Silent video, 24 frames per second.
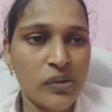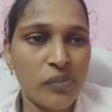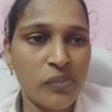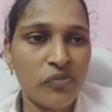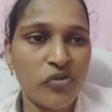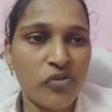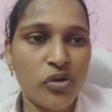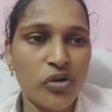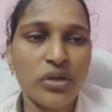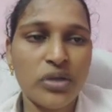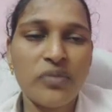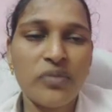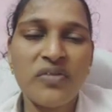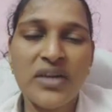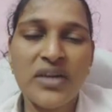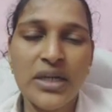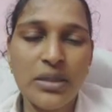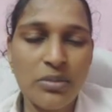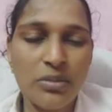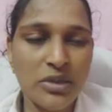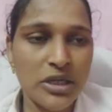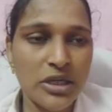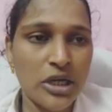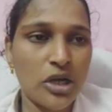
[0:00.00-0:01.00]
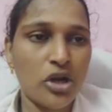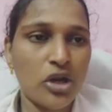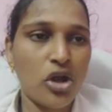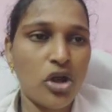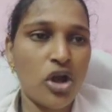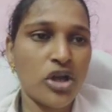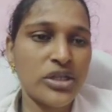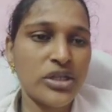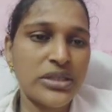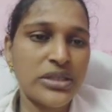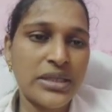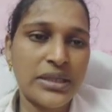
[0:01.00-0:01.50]
for the fundamental
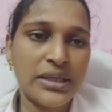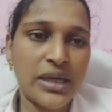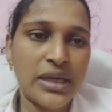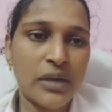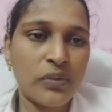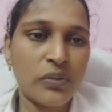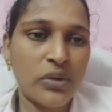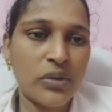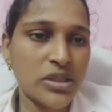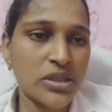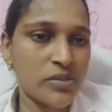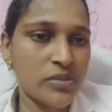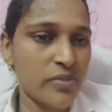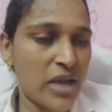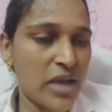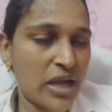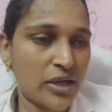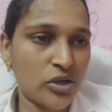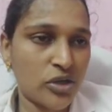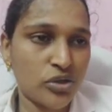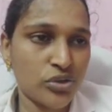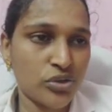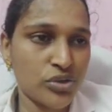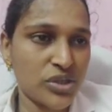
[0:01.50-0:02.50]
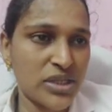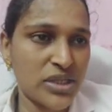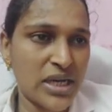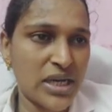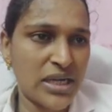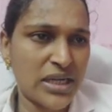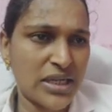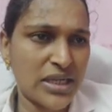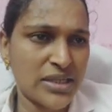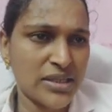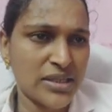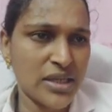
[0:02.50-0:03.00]
laws that governs
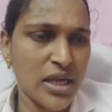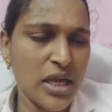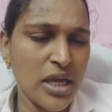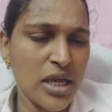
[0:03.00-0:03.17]
magnetostatics.